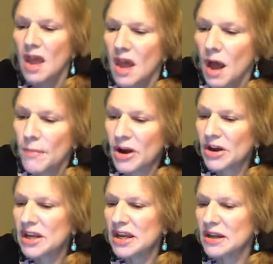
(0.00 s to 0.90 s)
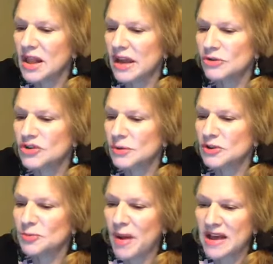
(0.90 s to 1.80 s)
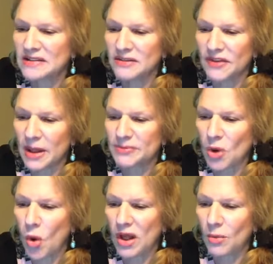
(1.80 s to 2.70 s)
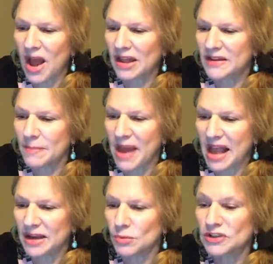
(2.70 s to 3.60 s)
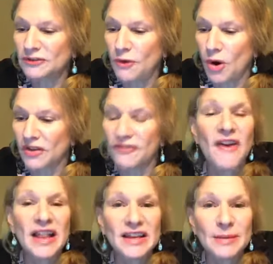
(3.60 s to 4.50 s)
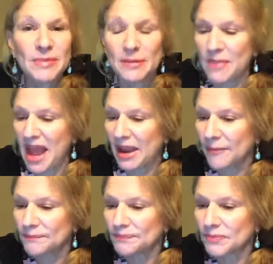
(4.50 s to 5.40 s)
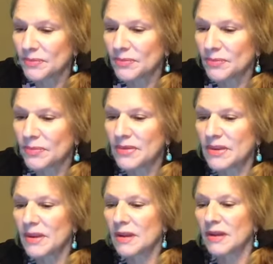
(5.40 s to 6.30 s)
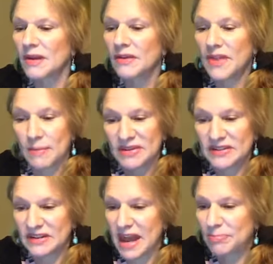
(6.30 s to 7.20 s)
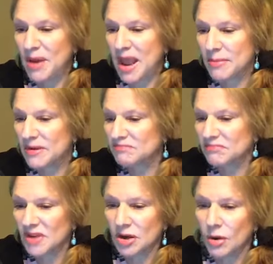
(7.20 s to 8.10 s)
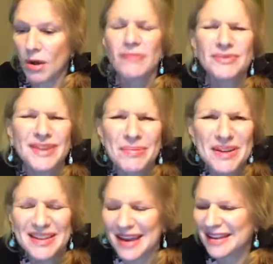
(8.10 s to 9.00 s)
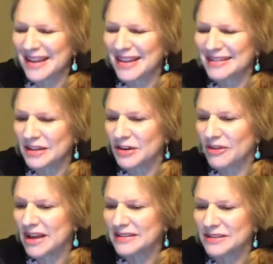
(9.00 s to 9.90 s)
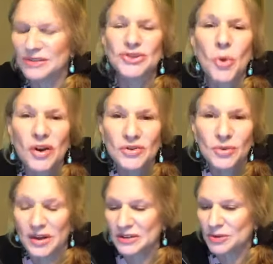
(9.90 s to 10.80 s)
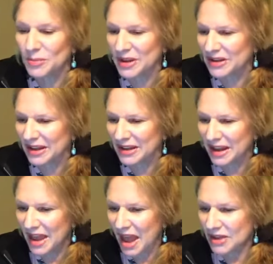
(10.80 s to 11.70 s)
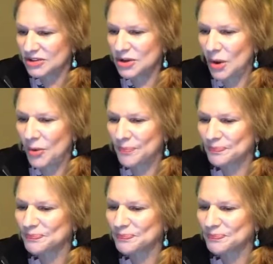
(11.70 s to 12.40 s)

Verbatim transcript: American Eagle Energy, which buys and develops oil well in the Bakken, was fourth, filing in mid May. They missed a debt payment. You know, I mean, they, they listed their assets 222 million. So,